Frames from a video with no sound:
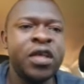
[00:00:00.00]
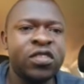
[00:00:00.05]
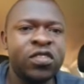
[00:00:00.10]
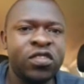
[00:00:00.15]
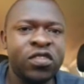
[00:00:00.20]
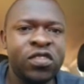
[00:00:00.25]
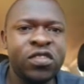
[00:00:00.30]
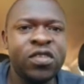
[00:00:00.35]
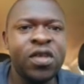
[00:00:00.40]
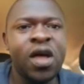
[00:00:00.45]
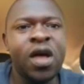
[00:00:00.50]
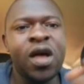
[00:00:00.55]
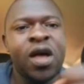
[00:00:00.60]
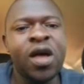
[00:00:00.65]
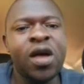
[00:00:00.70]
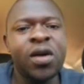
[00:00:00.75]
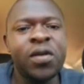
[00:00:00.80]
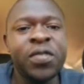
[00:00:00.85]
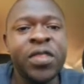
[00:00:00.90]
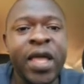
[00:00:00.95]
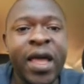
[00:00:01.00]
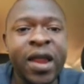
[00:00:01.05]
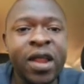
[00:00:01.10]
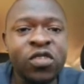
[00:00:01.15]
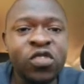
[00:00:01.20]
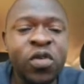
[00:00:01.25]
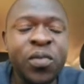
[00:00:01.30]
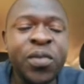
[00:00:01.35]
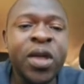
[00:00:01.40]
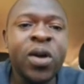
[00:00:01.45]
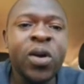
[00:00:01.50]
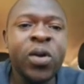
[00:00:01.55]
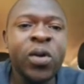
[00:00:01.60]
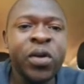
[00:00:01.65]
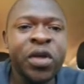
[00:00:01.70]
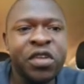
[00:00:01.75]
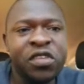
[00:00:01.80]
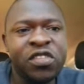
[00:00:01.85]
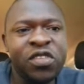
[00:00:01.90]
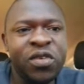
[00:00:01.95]
Next, the
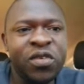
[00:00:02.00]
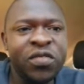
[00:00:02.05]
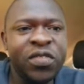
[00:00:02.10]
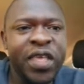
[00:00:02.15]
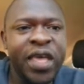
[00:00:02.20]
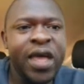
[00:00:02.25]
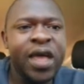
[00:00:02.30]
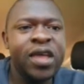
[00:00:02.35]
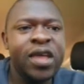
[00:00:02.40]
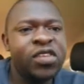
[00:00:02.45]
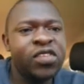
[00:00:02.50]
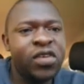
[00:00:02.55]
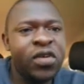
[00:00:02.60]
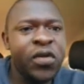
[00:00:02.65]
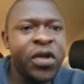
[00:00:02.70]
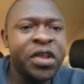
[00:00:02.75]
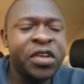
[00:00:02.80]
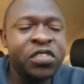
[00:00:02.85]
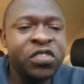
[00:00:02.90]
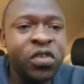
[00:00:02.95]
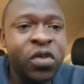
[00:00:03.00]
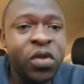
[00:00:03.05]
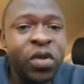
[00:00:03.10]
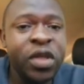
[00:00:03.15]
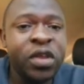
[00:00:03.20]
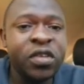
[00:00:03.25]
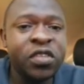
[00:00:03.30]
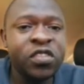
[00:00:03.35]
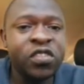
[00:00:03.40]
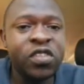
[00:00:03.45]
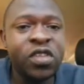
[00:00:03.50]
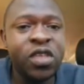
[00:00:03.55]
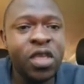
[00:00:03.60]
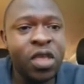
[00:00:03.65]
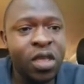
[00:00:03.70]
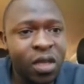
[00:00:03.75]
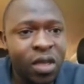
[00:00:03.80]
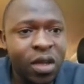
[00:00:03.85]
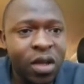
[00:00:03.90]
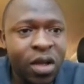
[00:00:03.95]
anatomical location of the heart, right? So you can
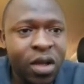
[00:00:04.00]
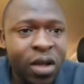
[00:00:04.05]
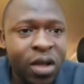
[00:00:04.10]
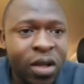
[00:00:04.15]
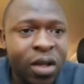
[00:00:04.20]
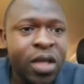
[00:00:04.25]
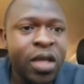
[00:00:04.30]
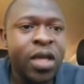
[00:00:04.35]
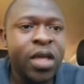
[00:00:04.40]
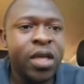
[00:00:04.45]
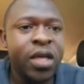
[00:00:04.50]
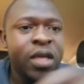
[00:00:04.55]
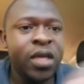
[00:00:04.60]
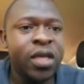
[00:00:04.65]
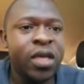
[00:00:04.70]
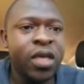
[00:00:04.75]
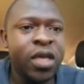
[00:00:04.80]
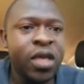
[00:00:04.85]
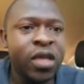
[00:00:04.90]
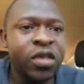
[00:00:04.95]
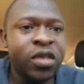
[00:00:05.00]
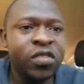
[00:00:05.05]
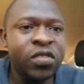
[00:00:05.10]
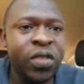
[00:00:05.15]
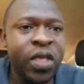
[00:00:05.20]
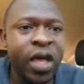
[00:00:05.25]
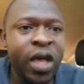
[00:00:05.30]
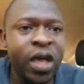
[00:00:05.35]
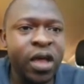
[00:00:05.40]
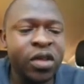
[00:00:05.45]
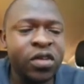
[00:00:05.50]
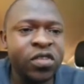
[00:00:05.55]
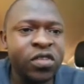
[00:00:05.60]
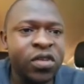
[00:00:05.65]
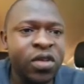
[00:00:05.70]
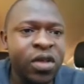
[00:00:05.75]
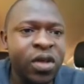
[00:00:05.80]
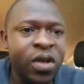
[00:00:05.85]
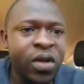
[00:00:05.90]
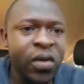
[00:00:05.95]
see here is the
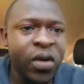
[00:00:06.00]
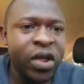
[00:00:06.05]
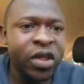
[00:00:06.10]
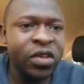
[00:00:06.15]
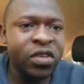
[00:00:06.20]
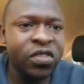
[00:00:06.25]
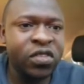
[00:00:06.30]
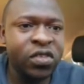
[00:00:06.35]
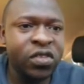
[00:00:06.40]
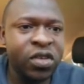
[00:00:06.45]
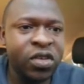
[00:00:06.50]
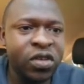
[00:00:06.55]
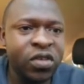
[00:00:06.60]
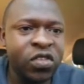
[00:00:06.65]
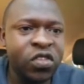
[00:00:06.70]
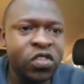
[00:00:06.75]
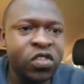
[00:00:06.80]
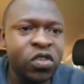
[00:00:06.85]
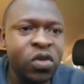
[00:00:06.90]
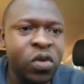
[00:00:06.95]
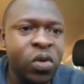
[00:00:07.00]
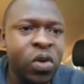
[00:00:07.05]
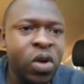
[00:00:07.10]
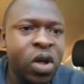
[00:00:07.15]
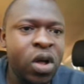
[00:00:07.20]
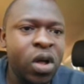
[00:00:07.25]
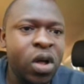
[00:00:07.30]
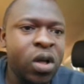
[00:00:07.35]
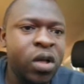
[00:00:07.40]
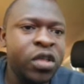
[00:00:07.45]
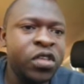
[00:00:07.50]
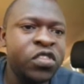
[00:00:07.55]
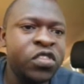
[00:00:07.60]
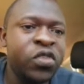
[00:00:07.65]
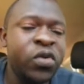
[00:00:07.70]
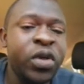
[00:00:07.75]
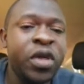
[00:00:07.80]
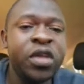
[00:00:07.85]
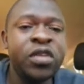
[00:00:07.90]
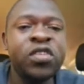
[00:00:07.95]
heart, right? So
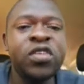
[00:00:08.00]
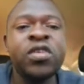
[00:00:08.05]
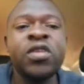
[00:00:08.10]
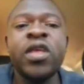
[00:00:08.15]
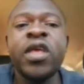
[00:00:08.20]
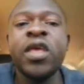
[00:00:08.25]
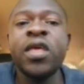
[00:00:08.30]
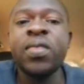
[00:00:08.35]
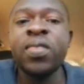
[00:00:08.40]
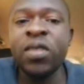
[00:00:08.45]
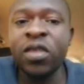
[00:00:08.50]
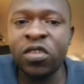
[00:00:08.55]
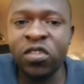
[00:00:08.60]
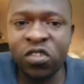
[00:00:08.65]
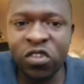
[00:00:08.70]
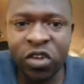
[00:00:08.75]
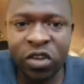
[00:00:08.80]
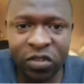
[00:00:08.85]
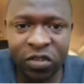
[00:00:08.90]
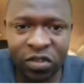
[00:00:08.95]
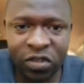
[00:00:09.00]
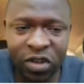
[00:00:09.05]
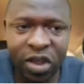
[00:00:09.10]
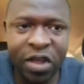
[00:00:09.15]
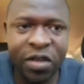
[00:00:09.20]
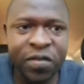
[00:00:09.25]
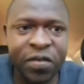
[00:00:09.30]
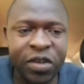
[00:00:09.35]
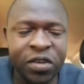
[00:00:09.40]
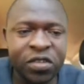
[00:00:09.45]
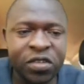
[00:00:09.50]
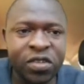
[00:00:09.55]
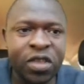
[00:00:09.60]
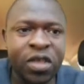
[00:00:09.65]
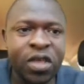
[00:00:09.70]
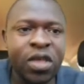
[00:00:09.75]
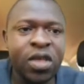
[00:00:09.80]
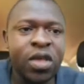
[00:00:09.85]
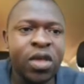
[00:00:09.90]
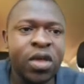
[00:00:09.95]
it's located in the chest
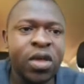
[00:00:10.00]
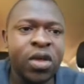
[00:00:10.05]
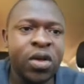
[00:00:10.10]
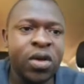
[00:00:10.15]
cavity,